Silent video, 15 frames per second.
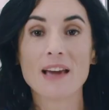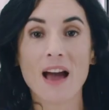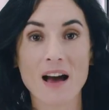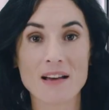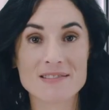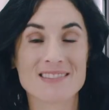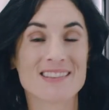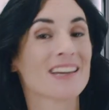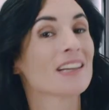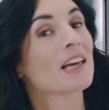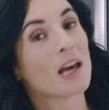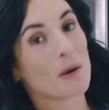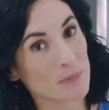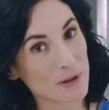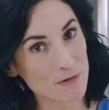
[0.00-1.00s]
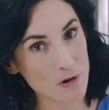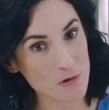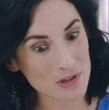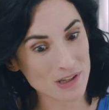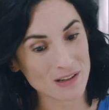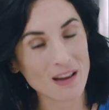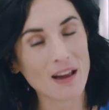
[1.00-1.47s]
yes, they can be
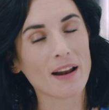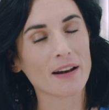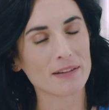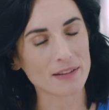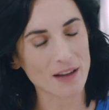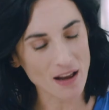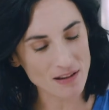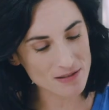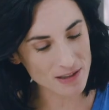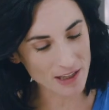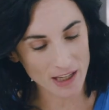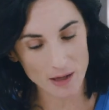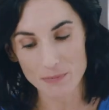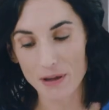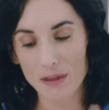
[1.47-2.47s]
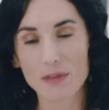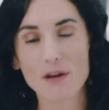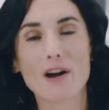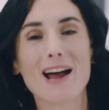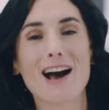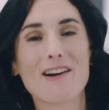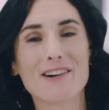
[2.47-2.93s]
frozen, and yes, they can be
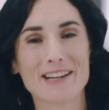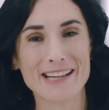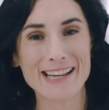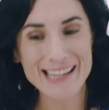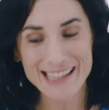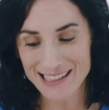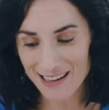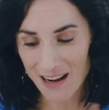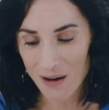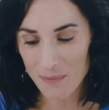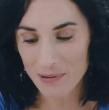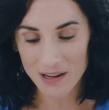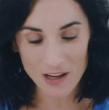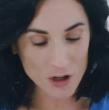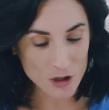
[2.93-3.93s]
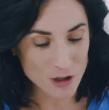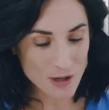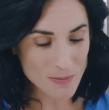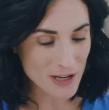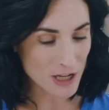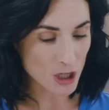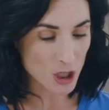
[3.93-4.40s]
thawed out and heated up. You
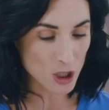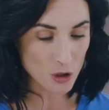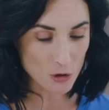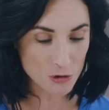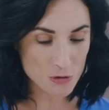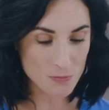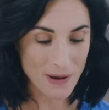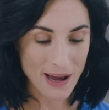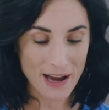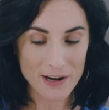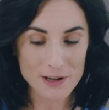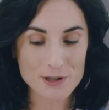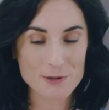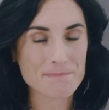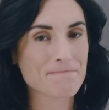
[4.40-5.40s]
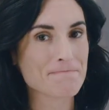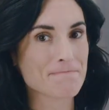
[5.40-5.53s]
can make a huge batch.